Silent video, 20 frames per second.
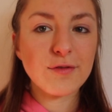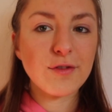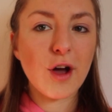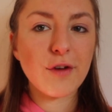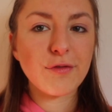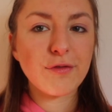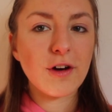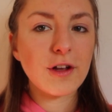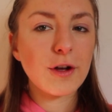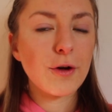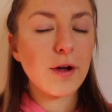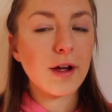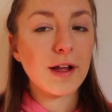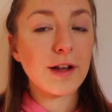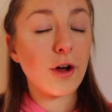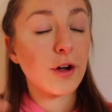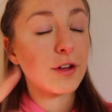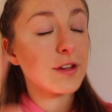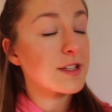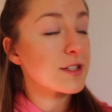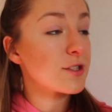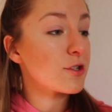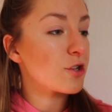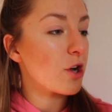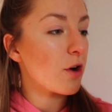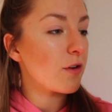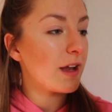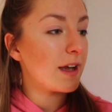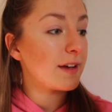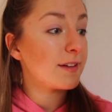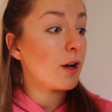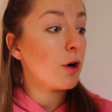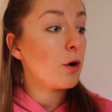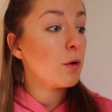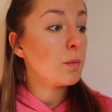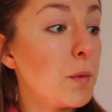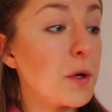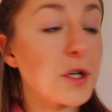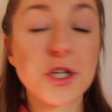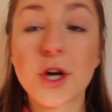if you're following along this tutorial at
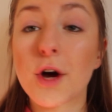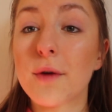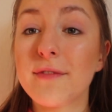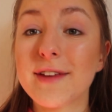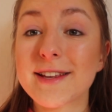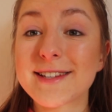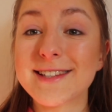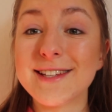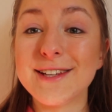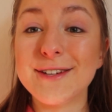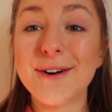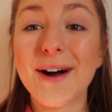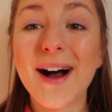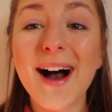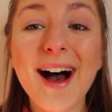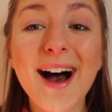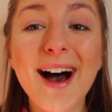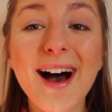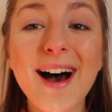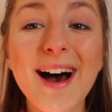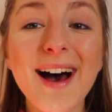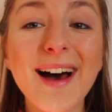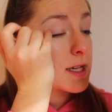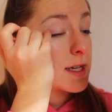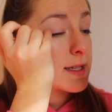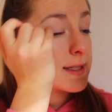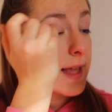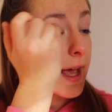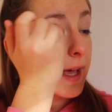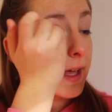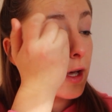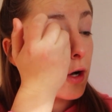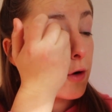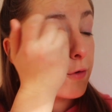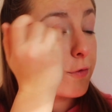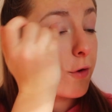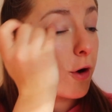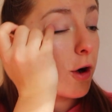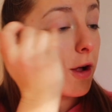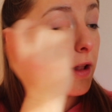home, which obviously you are, just like
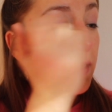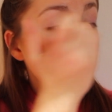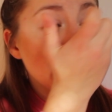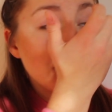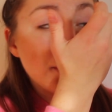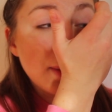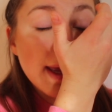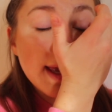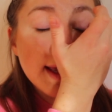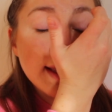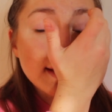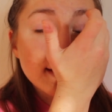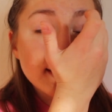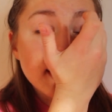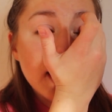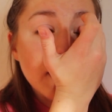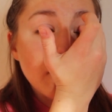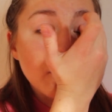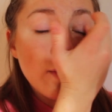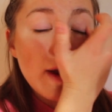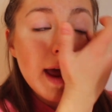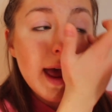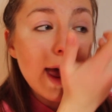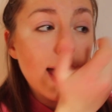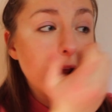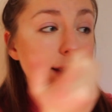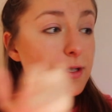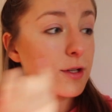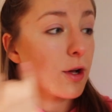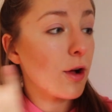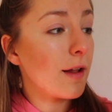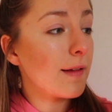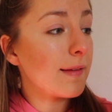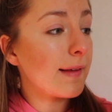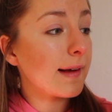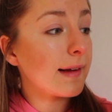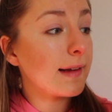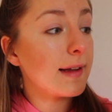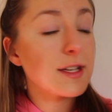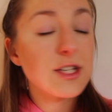go for all the pinks and reds, all
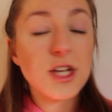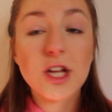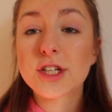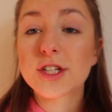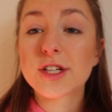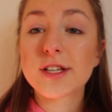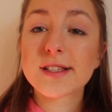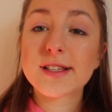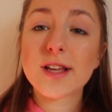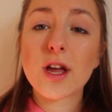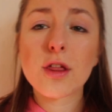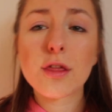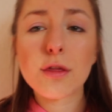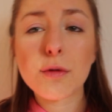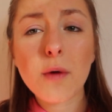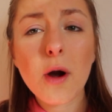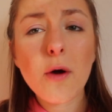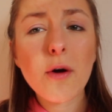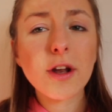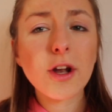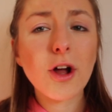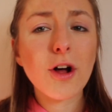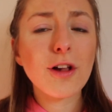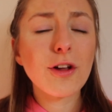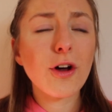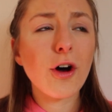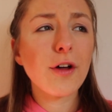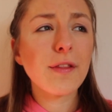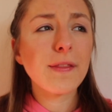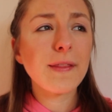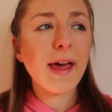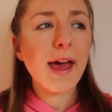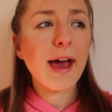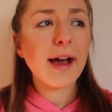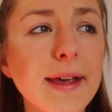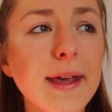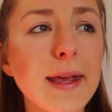the glitter, just throw it all on there.